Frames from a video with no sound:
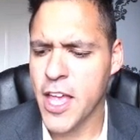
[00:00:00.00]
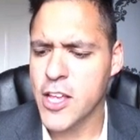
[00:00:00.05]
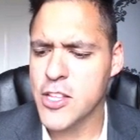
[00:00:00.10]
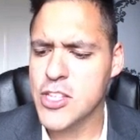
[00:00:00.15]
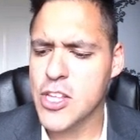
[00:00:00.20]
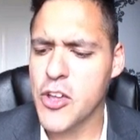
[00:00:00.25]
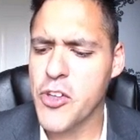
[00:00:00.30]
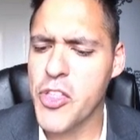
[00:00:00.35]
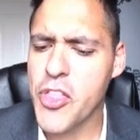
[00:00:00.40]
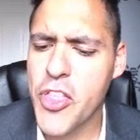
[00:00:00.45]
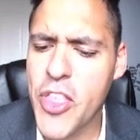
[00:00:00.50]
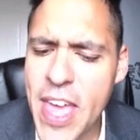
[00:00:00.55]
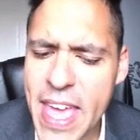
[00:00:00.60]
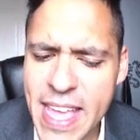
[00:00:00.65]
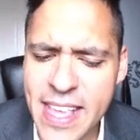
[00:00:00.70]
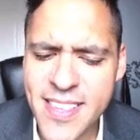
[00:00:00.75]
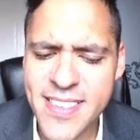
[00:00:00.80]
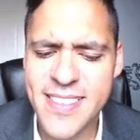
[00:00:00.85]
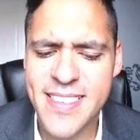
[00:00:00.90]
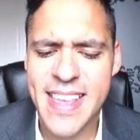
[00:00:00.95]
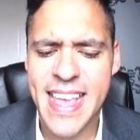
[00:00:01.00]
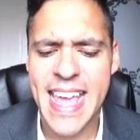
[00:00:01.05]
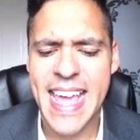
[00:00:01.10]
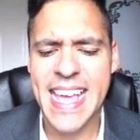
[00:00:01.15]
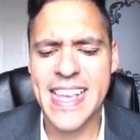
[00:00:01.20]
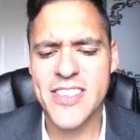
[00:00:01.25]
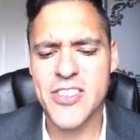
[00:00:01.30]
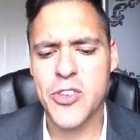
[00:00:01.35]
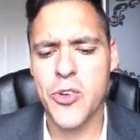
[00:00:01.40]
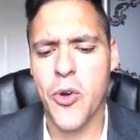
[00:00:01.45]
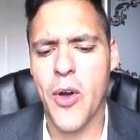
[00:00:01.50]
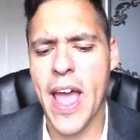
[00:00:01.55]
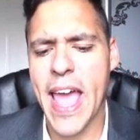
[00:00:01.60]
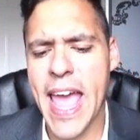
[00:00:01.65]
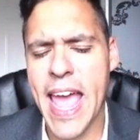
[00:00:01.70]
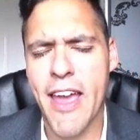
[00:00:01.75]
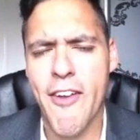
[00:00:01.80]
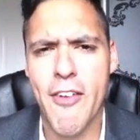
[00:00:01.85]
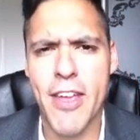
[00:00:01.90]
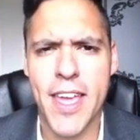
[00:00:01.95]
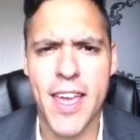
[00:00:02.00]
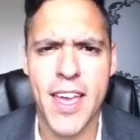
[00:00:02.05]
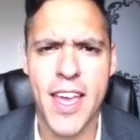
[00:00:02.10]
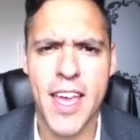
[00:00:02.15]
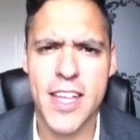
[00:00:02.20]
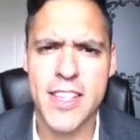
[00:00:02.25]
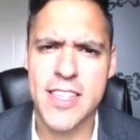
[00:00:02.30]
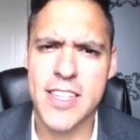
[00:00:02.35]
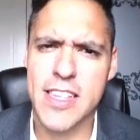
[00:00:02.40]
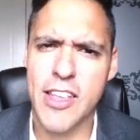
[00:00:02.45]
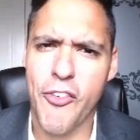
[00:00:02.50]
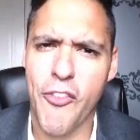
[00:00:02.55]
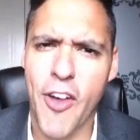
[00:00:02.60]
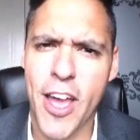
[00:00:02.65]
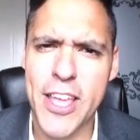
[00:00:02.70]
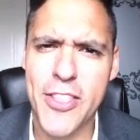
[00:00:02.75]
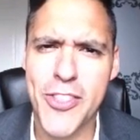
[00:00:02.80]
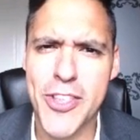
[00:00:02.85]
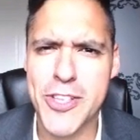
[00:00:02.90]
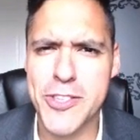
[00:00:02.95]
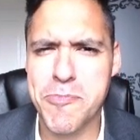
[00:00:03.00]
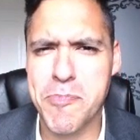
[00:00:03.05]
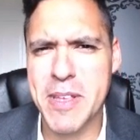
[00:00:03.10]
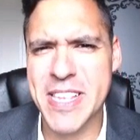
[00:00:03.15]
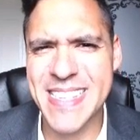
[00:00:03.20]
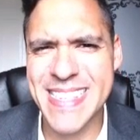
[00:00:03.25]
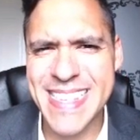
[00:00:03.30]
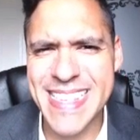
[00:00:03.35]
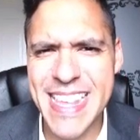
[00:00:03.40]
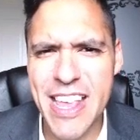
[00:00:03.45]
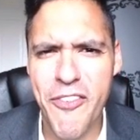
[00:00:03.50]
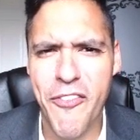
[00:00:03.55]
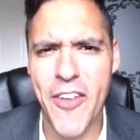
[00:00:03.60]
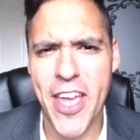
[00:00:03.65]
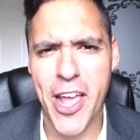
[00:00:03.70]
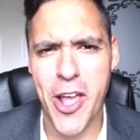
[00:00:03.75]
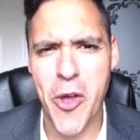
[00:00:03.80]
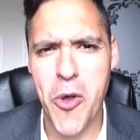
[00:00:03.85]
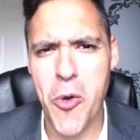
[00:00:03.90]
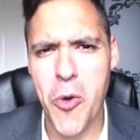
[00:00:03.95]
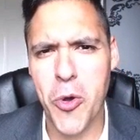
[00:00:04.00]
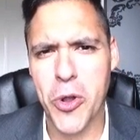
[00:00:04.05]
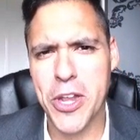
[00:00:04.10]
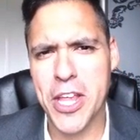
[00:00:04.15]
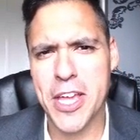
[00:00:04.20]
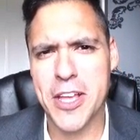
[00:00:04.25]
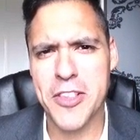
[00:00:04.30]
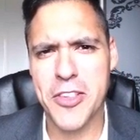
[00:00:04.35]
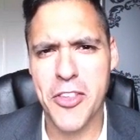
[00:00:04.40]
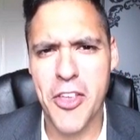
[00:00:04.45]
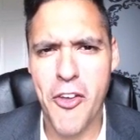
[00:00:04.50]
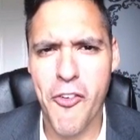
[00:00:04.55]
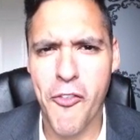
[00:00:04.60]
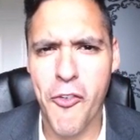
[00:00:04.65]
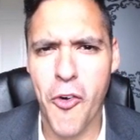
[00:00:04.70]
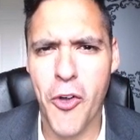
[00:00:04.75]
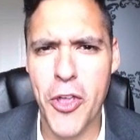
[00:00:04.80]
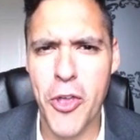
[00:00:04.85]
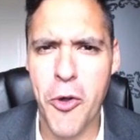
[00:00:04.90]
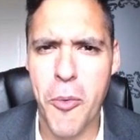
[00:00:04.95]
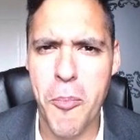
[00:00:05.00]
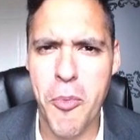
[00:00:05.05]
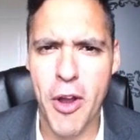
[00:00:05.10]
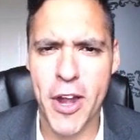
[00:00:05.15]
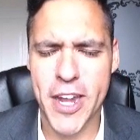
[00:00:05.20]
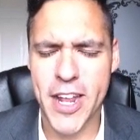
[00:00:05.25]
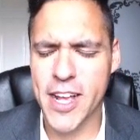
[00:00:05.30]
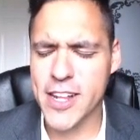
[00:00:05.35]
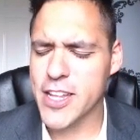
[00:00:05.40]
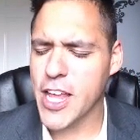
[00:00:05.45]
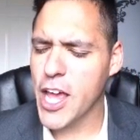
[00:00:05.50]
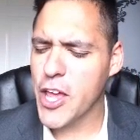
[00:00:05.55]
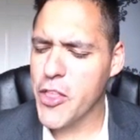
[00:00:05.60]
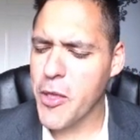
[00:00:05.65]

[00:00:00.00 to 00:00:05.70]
So this is your area to define the specific audience for your product,